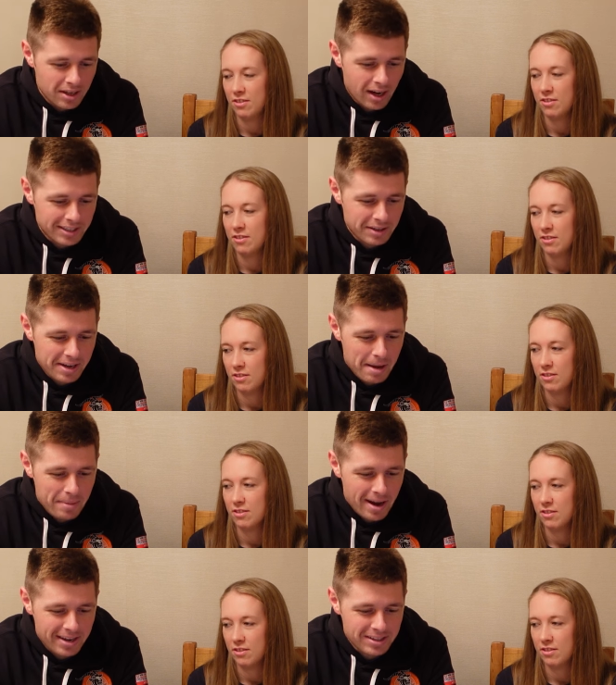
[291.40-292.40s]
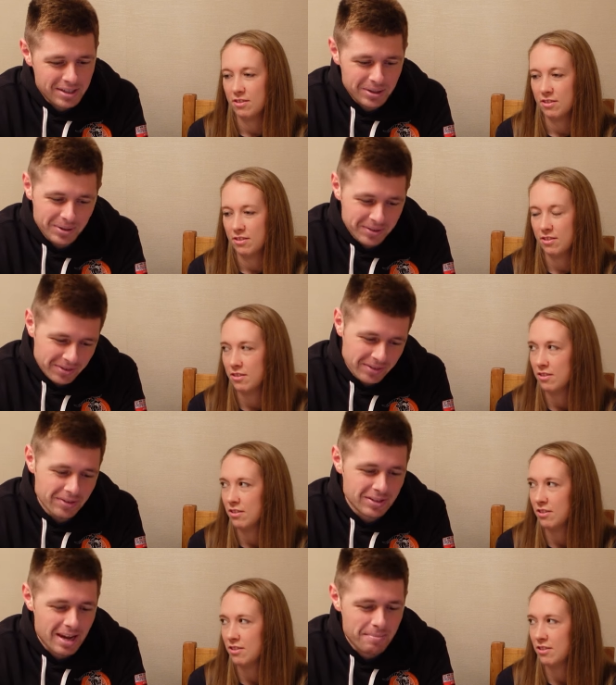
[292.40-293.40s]
Speaker 1: I don't get back until
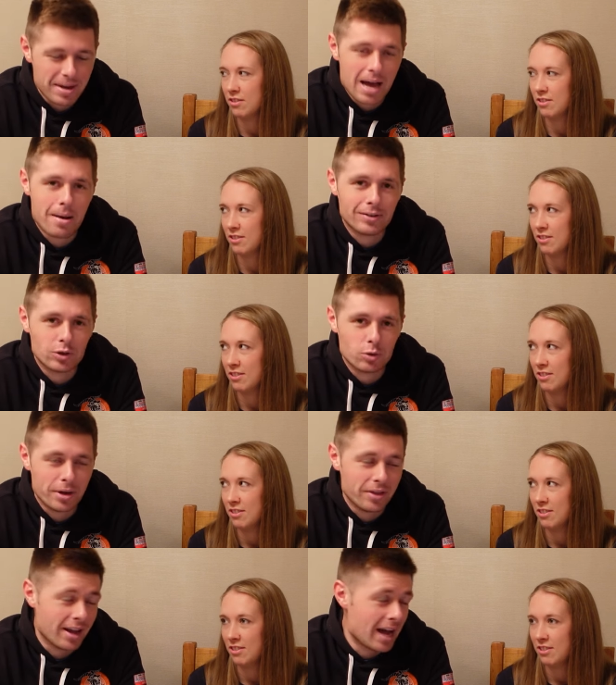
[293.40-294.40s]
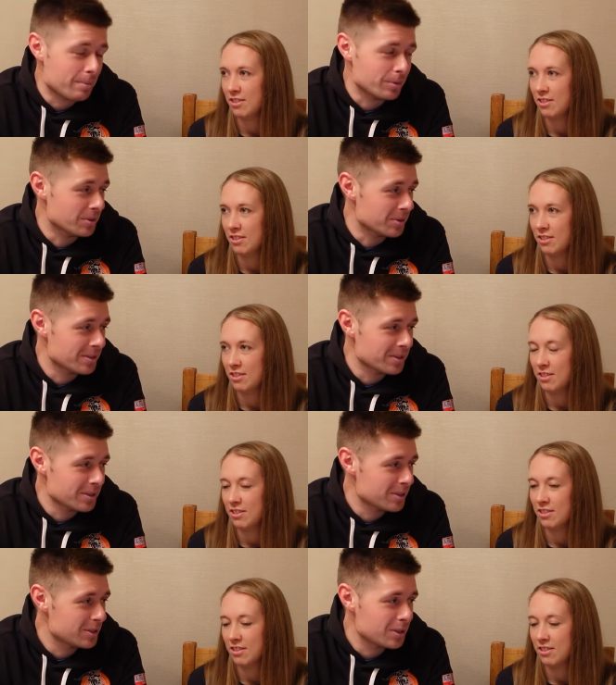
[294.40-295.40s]
10 p.m. after swimming. That happens
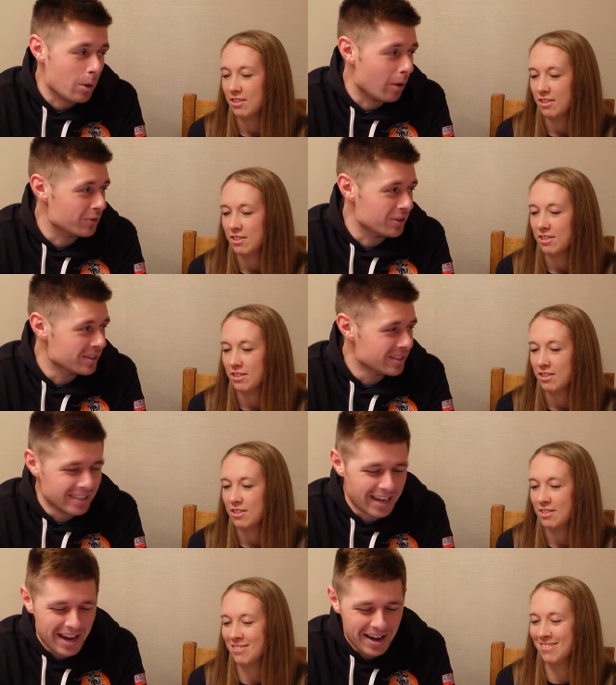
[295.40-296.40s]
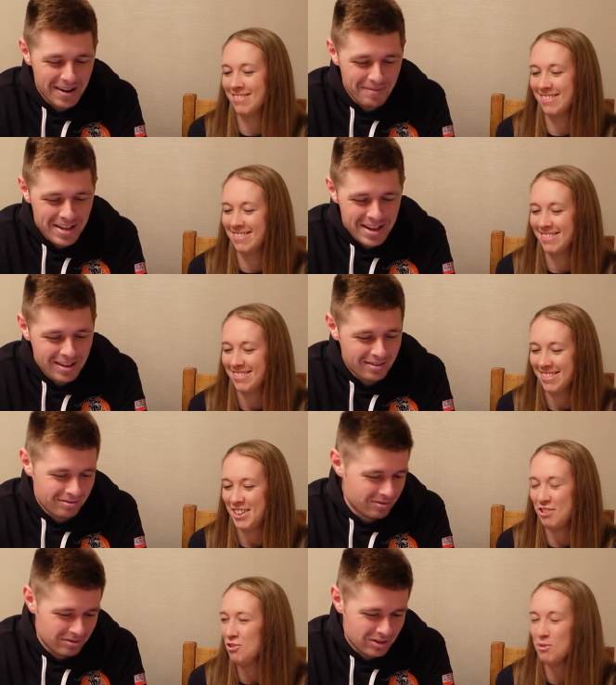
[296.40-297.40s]
so often. Um,
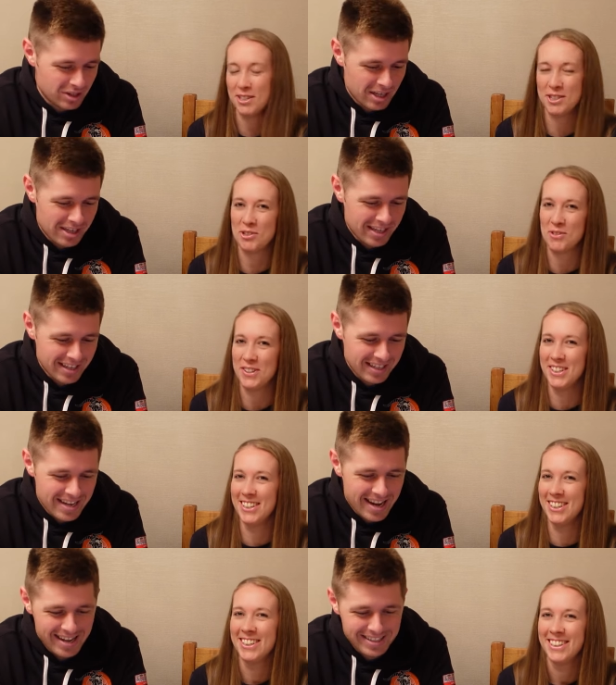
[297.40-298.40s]
You're always swimming. yeah,